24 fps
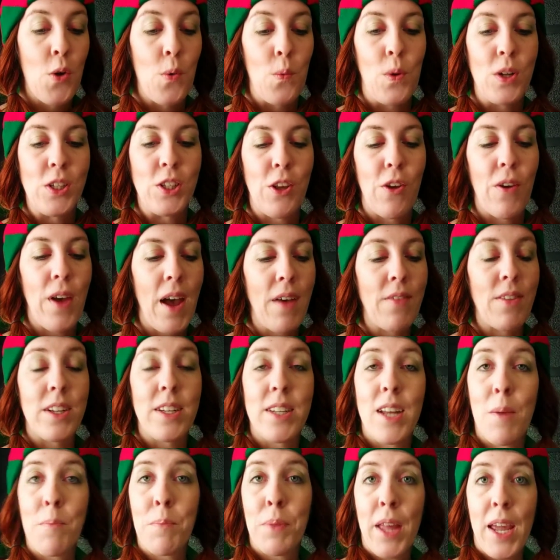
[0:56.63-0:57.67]
Once you have the
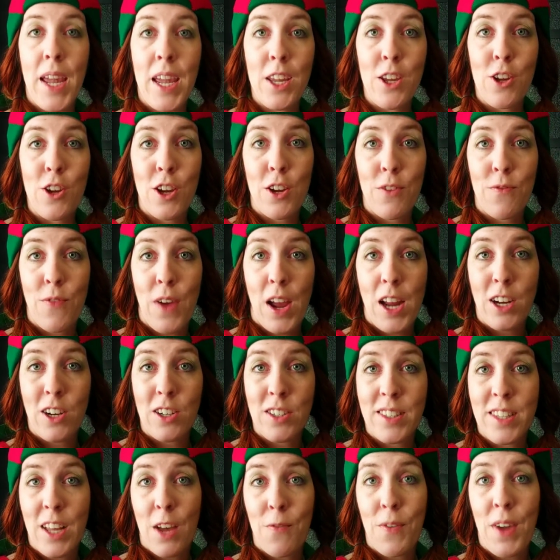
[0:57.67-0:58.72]
template, you can find
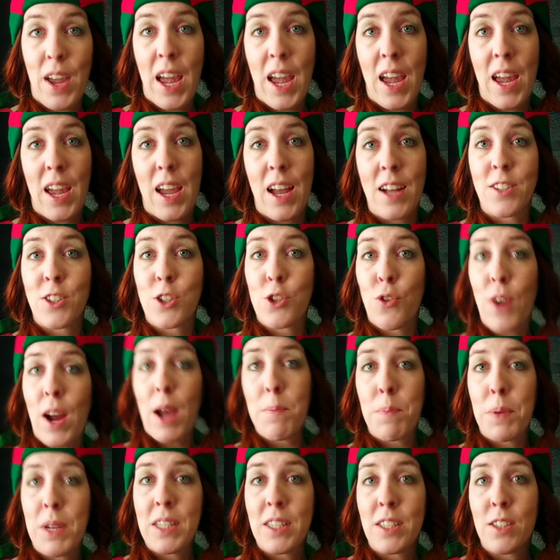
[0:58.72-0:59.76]
yourself a
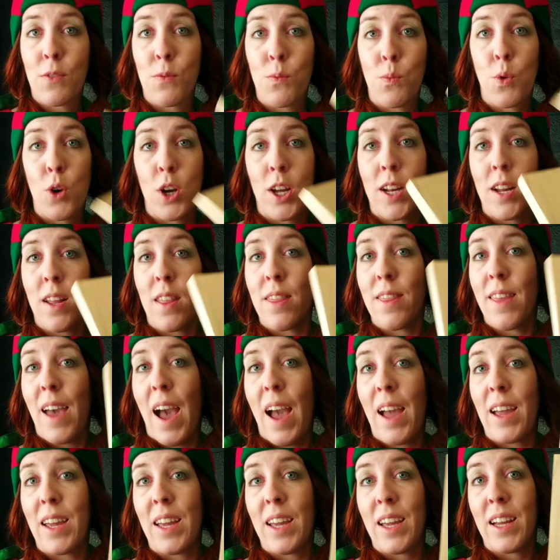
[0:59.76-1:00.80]
scrap piece of wood
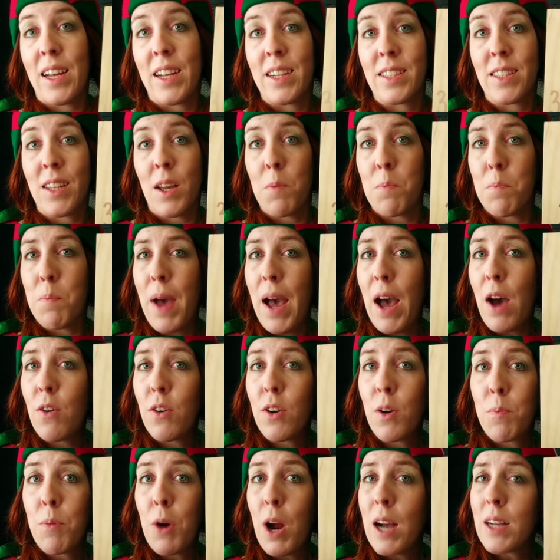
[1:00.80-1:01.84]
that is
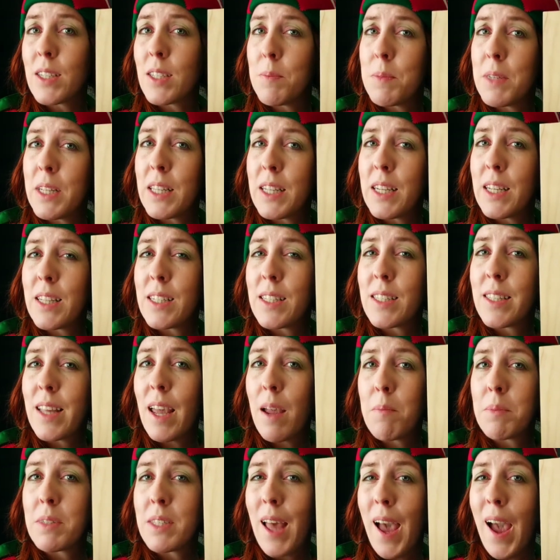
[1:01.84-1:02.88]
about approximately the
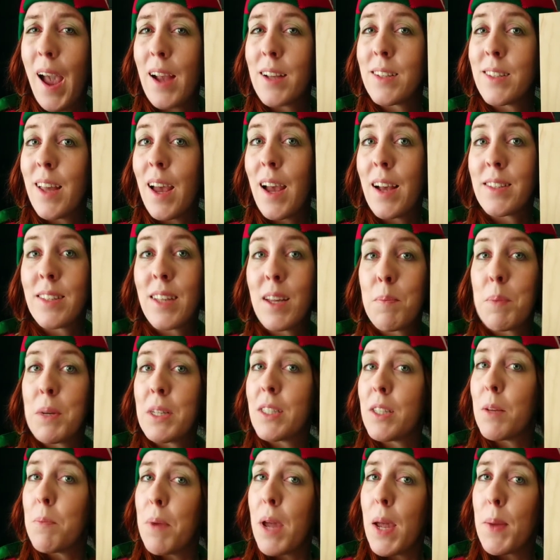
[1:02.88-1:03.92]
same size as a piece of